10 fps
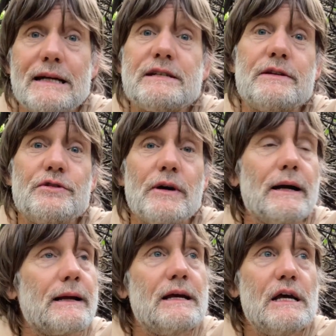That's the
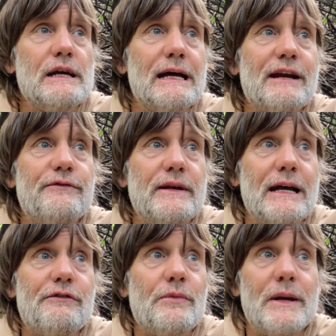drug. Not
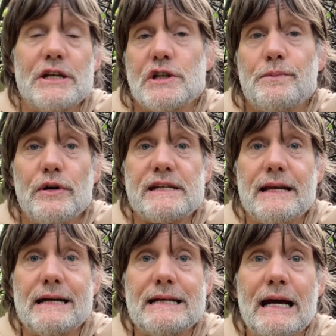everybody just puts
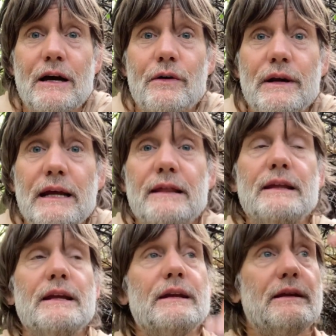that down and
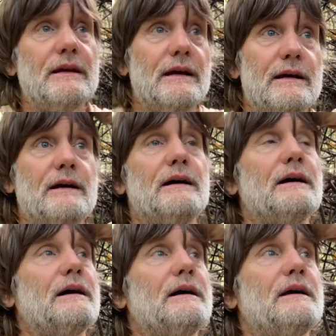then
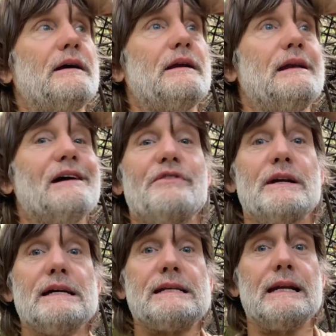never
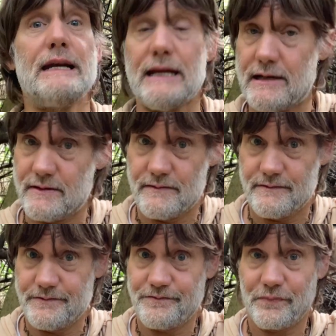does it again.
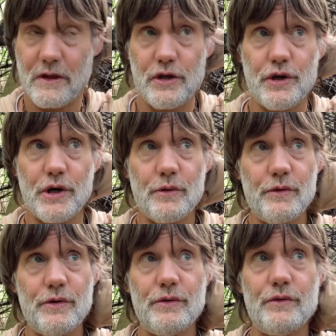
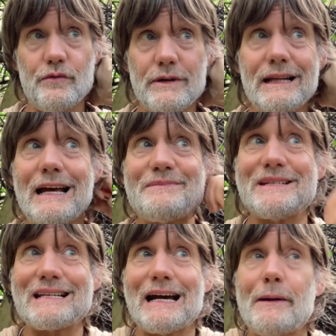Relapse
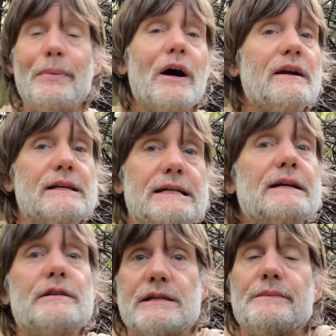is kind of part of the
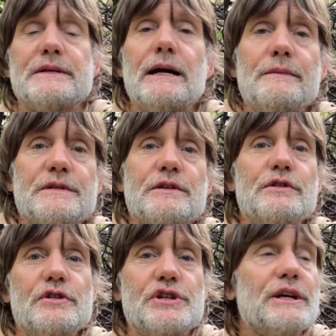deal sometimes. So
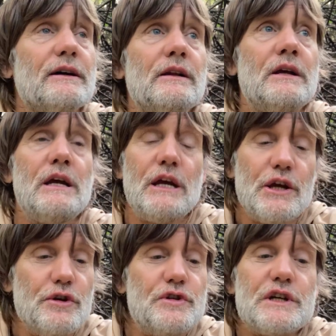you chill.
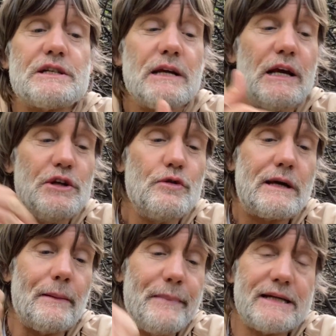You
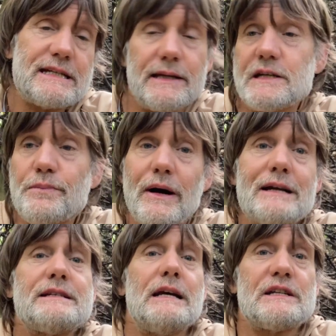commit to this
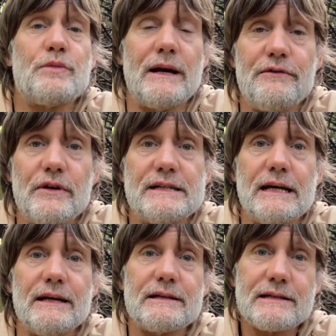process, whatever it
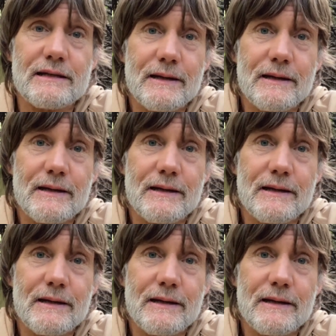takes.